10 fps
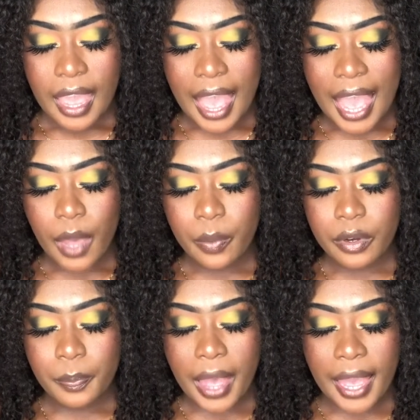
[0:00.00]
I
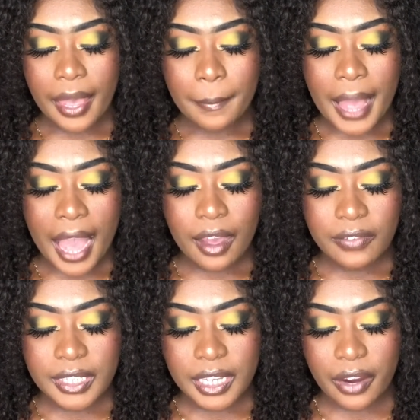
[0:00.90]
would buy a pack of
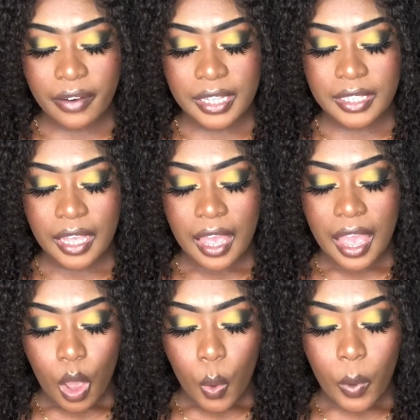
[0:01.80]
cigarettes.
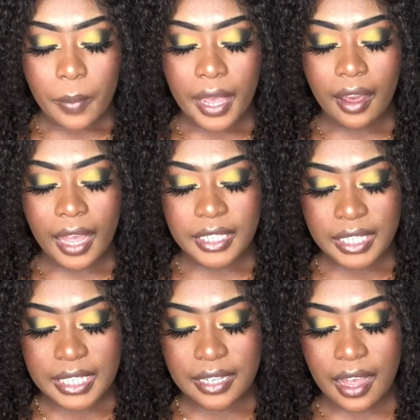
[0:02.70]
When my
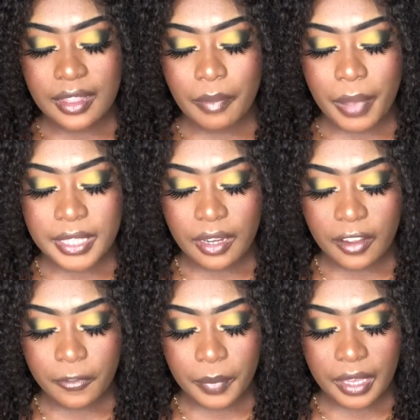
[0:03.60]
conscience got the better
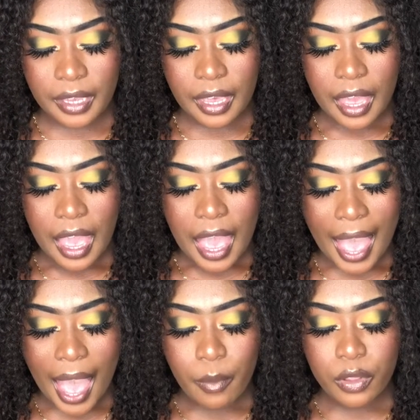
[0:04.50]
of me,
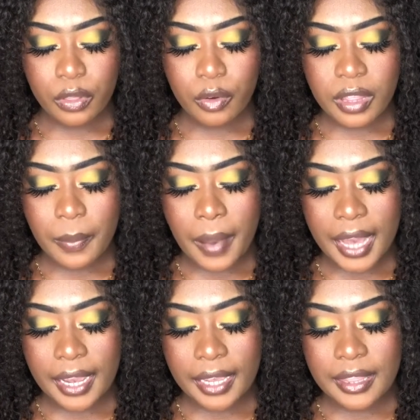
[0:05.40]
I would throw the
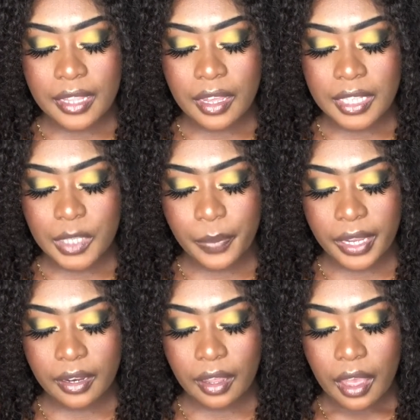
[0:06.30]
pack in the
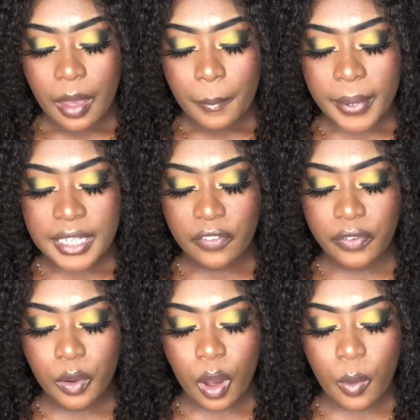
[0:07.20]
dustbin, but a
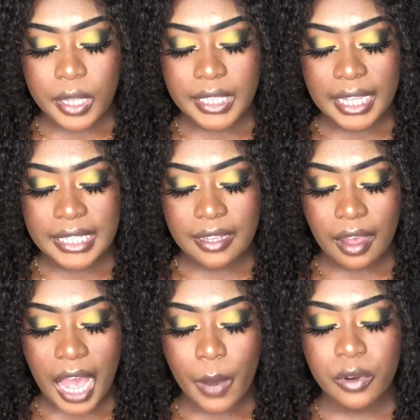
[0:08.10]
few hours later,
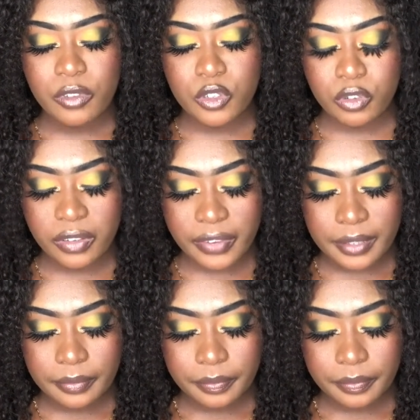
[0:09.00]
I would retrieve it.